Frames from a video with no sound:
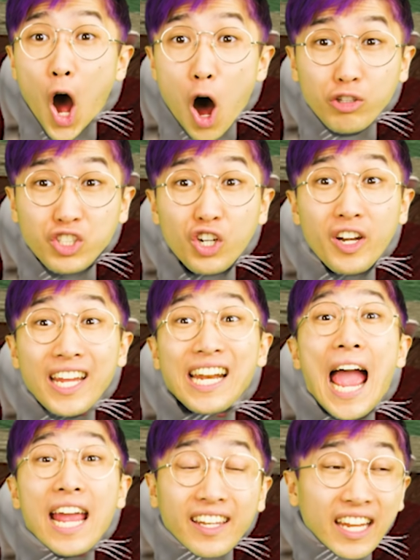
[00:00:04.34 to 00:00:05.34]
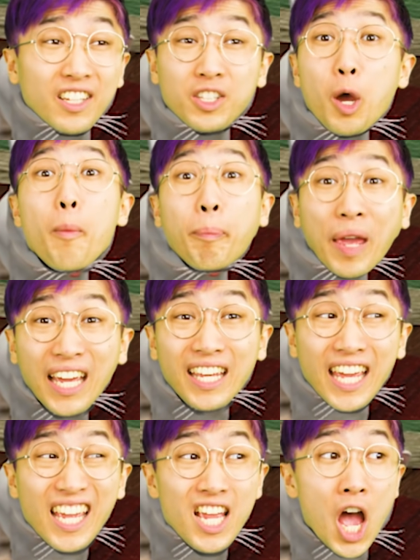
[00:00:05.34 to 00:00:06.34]
alternate ending to
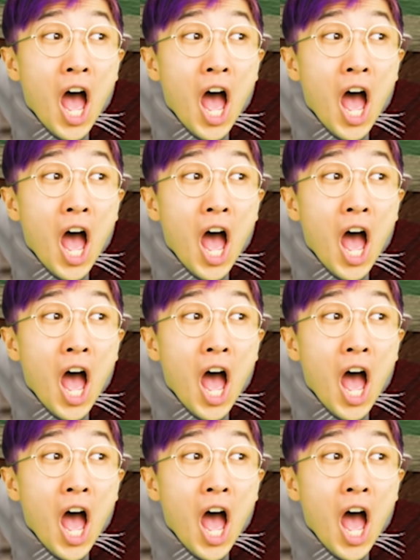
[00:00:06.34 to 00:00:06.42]
Piggy?